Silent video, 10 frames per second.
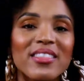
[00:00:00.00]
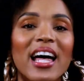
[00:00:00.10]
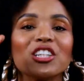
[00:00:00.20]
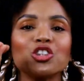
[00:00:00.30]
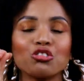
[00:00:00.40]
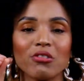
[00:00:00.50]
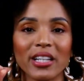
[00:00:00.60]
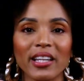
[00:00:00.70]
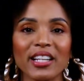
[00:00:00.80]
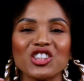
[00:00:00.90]
that
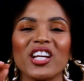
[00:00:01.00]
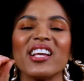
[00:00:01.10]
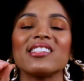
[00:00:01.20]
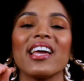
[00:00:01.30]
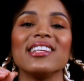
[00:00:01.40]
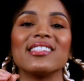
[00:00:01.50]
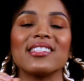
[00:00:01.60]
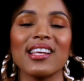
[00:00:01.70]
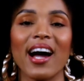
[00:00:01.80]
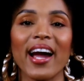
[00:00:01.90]
shrinkage is a
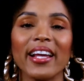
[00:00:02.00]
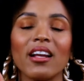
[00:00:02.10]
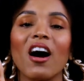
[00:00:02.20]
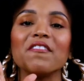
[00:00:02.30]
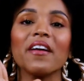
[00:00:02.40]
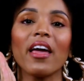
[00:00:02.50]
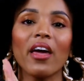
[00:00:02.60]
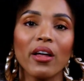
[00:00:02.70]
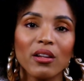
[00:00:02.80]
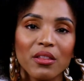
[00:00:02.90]
sign of
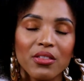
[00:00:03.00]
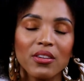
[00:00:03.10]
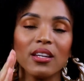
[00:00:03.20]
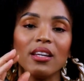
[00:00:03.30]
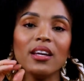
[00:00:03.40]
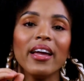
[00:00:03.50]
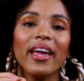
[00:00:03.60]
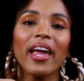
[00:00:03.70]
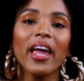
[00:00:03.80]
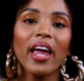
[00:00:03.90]
healthy
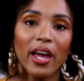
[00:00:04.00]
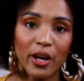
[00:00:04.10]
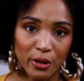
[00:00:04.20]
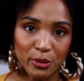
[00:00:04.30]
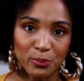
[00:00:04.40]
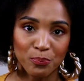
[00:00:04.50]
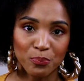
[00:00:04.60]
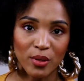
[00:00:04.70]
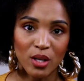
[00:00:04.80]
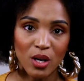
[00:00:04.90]
hair.
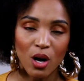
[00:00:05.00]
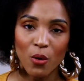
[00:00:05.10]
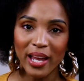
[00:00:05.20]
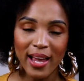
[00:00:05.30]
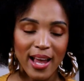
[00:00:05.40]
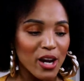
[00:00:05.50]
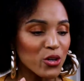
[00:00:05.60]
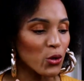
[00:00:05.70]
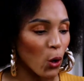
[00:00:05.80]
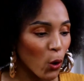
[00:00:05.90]
Okay, I
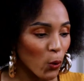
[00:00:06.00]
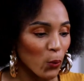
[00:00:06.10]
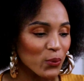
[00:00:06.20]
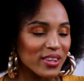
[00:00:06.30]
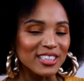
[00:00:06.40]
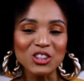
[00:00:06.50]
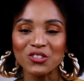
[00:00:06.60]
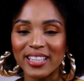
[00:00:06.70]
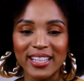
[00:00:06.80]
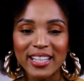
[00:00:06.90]
know the
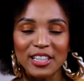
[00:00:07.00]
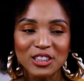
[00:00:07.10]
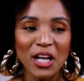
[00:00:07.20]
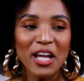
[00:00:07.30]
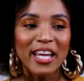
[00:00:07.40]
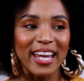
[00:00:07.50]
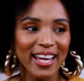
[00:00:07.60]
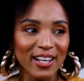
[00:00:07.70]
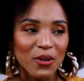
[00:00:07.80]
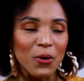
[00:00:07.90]
shrinkage
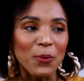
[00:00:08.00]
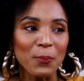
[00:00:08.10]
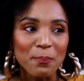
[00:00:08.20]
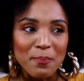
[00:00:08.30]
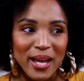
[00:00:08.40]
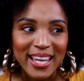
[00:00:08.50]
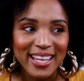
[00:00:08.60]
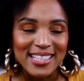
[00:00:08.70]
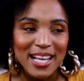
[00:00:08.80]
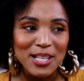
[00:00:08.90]
can
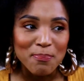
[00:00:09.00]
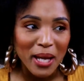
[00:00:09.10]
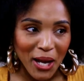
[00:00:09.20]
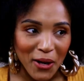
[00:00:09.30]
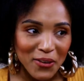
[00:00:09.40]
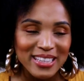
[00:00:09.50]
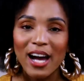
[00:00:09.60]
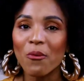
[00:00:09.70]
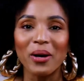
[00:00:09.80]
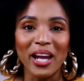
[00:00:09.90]
make it appear
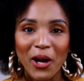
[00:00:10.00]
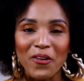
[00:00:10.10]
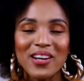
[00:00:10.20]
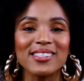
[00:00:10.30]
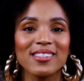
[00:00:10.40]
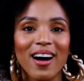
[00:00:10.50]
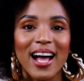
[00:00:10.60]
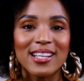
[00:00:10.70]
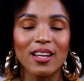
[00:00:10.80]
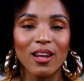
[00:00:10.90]
that our hair is
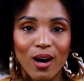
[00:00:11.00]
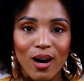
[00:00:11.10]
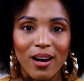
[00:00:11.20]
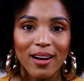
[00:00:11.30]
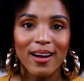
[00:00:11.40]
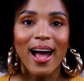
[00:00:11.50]
not as long